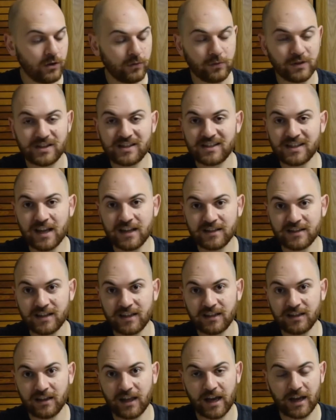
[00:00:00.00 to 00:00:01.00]
with
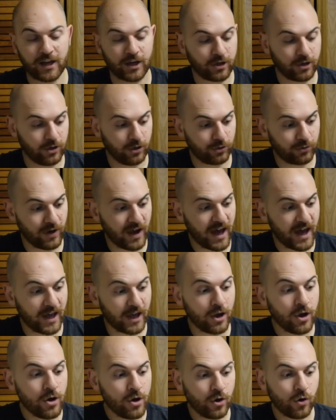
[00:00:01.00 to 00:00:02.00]
scented, like an Earl Grey,